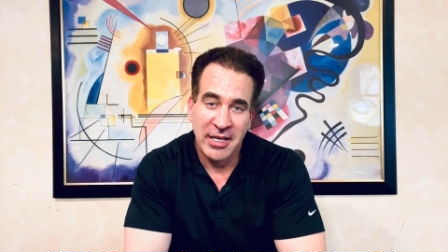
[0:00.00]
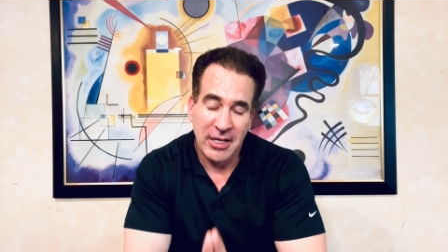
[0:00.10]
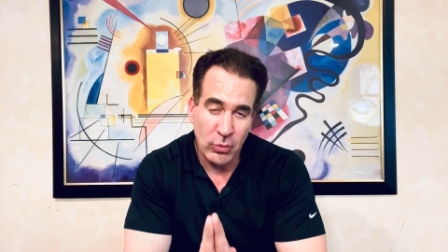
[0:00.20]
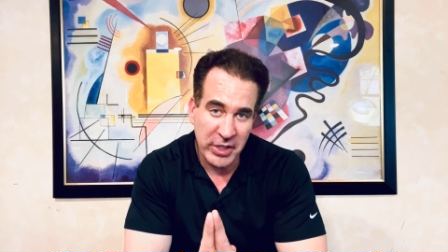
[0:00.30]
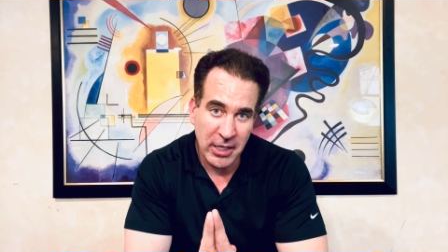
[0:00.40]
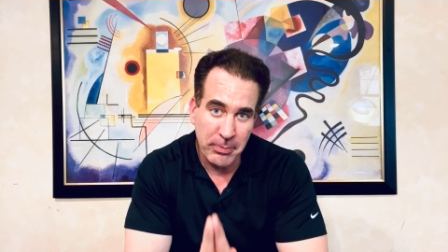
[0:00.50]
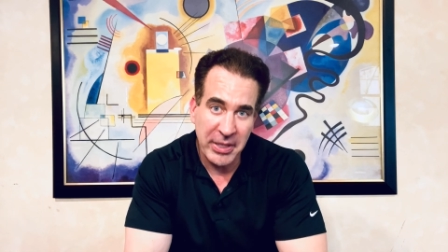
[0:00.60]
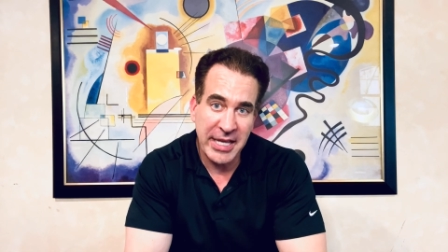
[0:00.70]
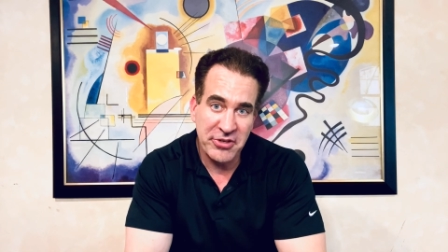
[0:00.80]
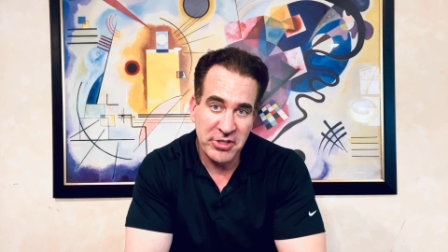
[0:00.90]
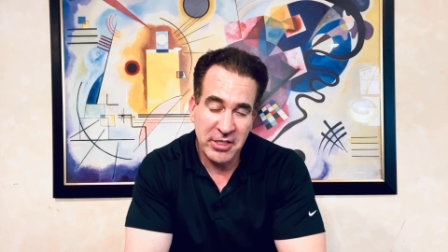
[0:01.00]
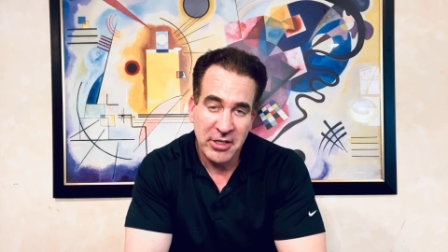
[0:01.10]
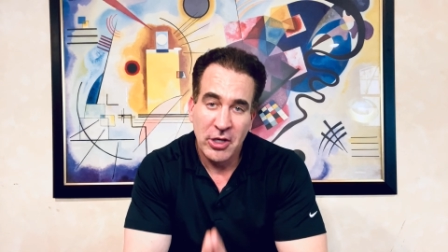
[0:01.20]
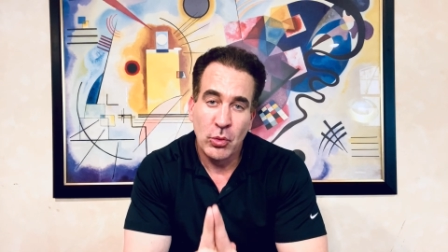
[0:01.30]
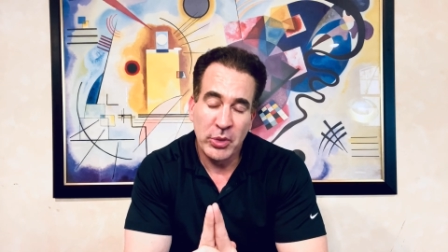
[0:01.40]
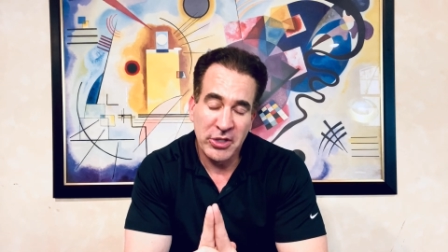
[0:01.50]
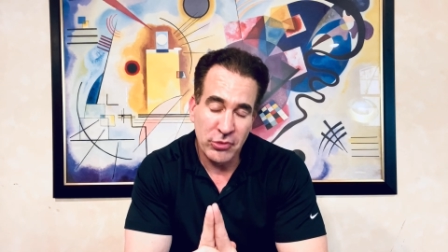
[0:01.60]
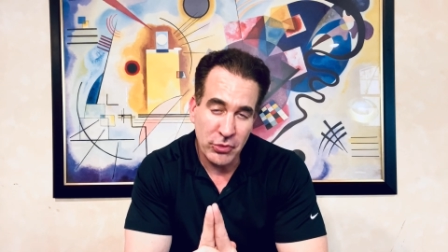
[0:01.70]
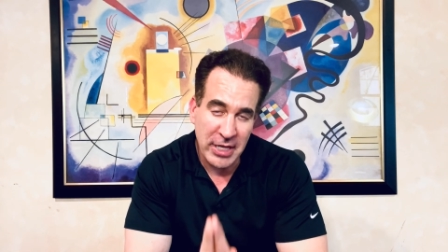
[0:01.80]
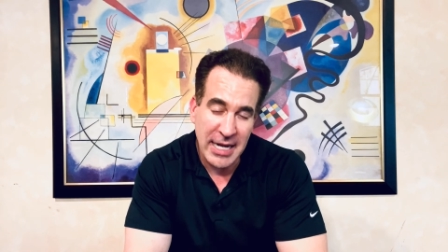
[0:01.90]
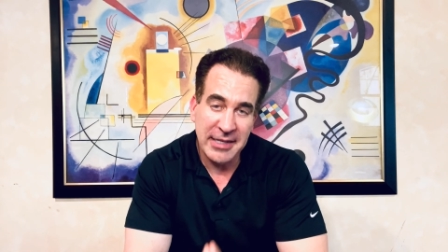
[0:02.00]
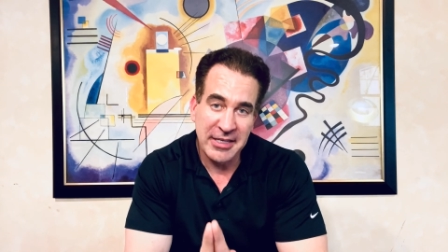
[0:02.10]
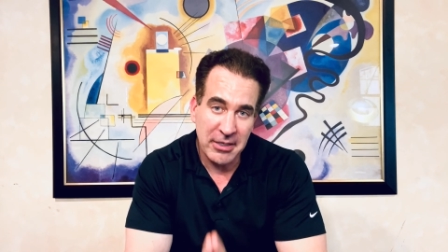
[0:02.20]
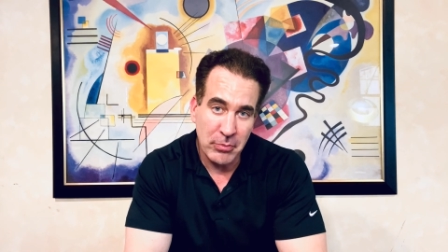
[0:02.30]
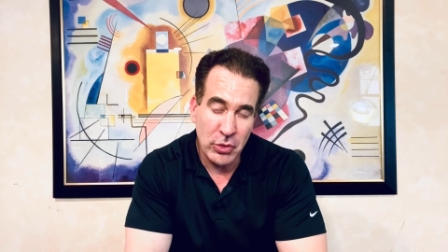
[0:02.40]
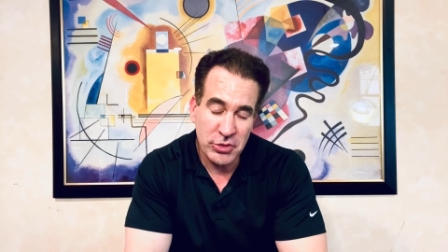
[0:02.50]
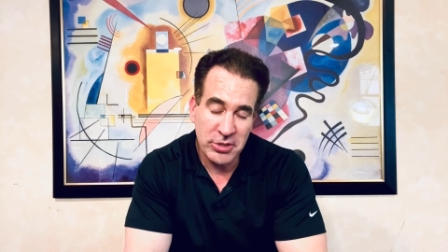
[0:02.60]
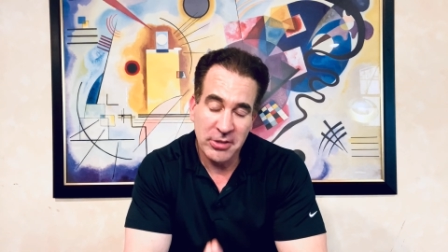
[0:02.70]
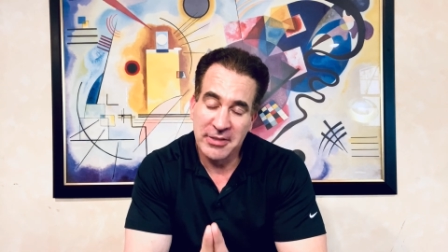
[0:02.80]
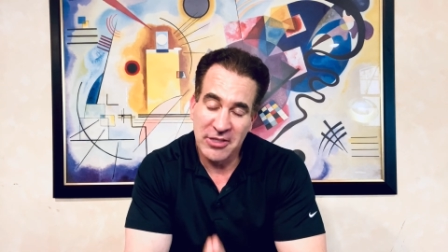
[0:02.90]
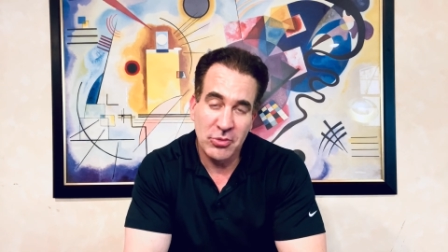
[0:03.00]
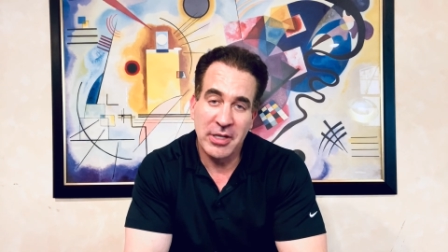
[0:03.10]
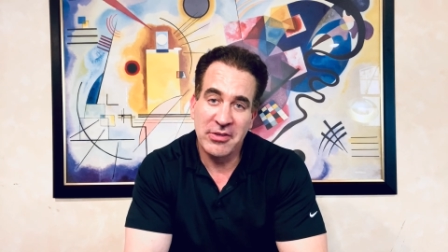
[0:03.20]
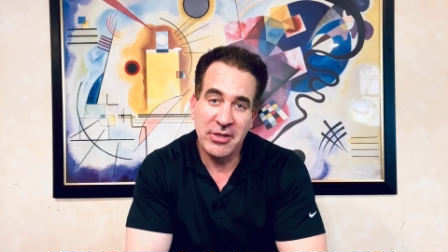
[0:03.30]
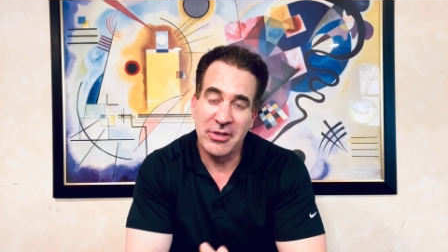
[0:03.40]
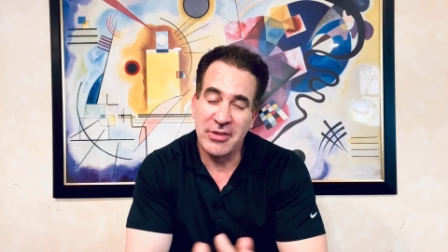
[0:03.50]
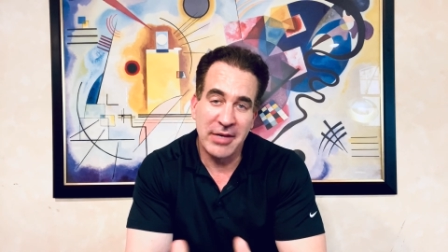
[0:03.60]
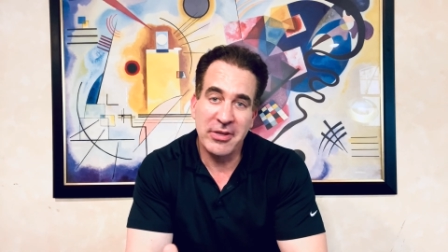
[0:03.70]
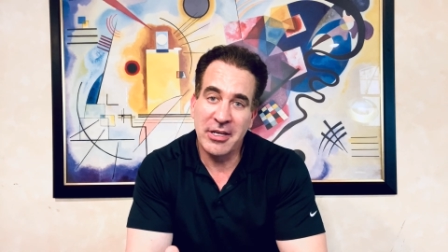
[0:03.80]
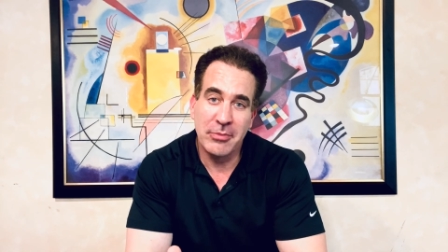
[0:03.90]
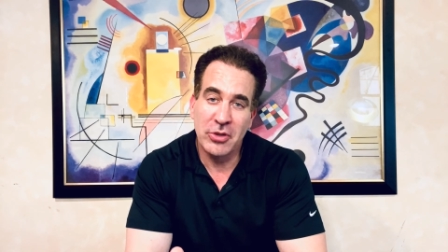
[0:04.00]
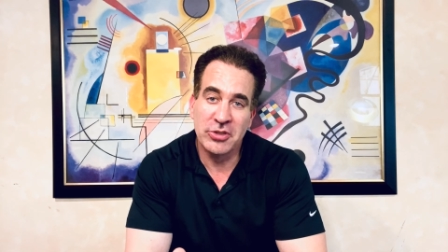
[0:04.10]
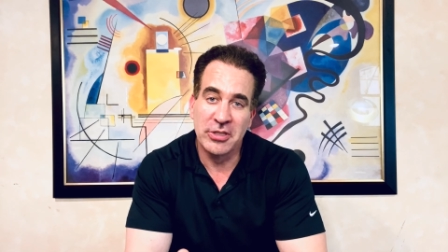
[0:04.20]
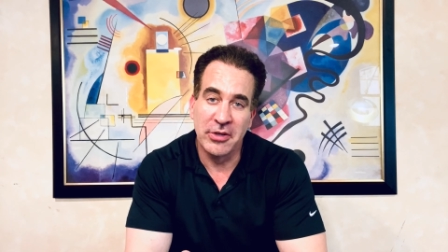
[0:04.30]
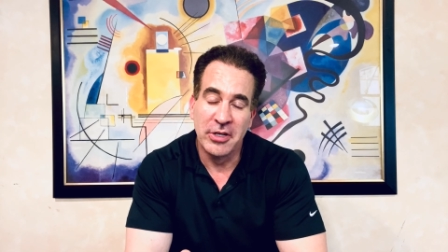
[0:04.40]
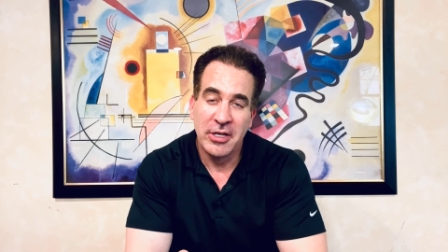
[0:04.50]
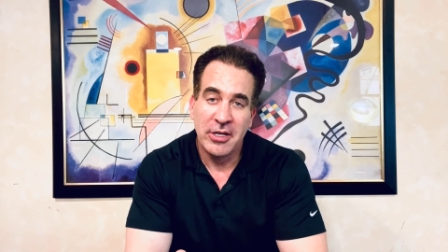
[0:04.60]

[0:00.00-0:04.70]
and we are patient. We do not get emotional, and that's what I'll tell you. Never get emotional.